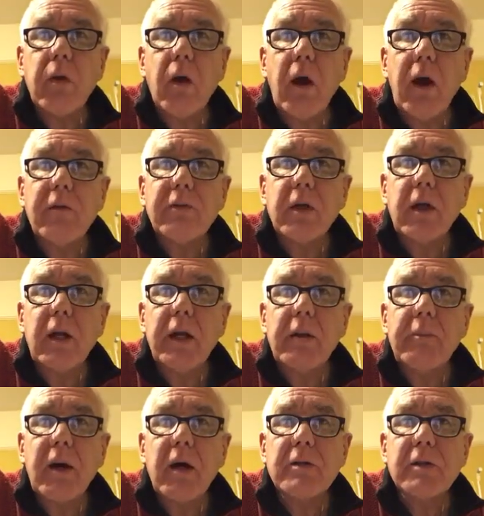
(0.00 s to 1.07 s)
I have to clear the
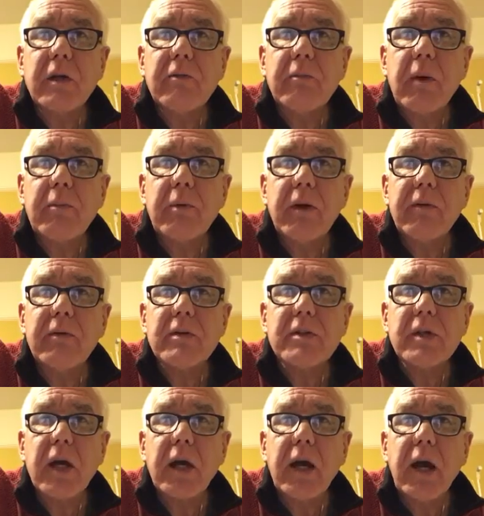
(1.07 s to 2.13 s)
basket of my previous
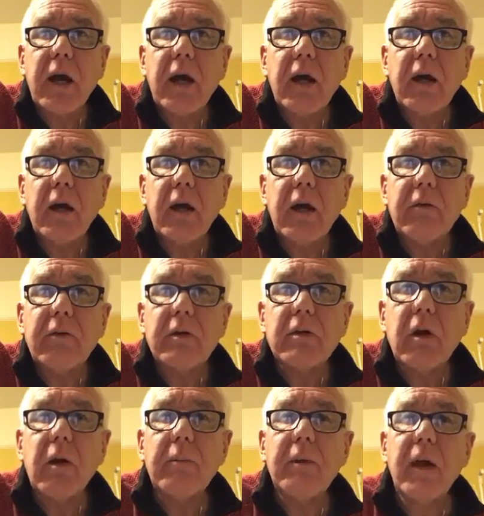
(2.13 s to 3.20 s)
checkout every
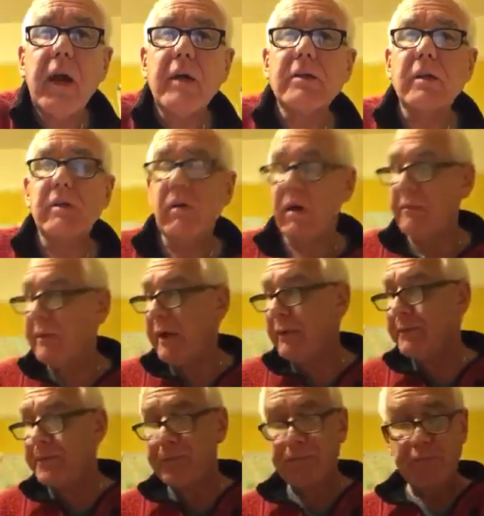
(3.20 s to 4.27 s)
time. Yeah, it's a nightmare.
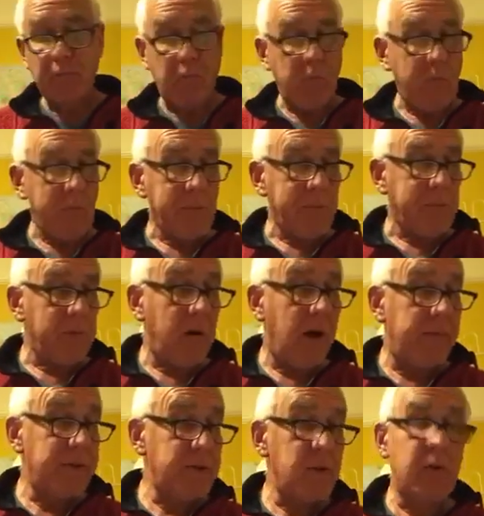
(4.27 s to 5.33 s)
I've
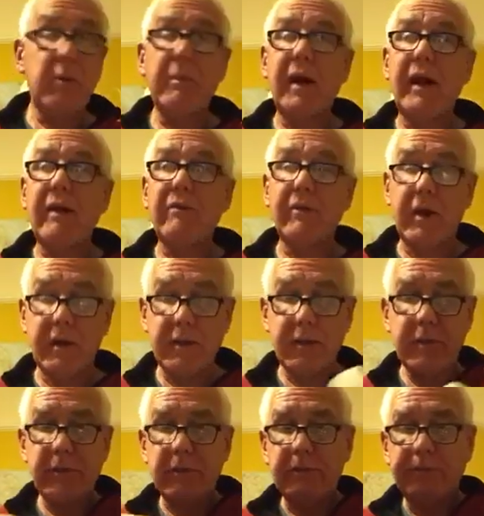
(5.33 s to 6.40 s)
been talking about that for
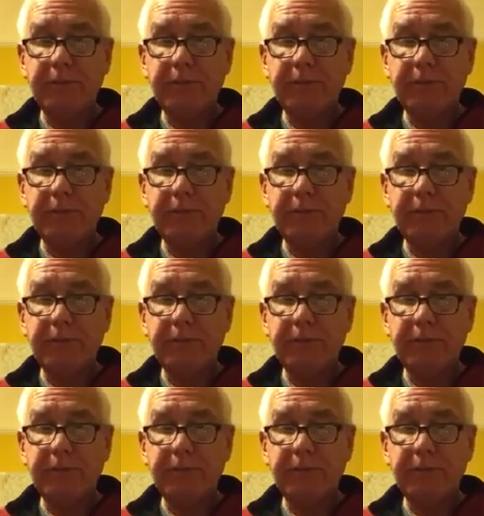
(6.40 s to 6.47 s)
ages.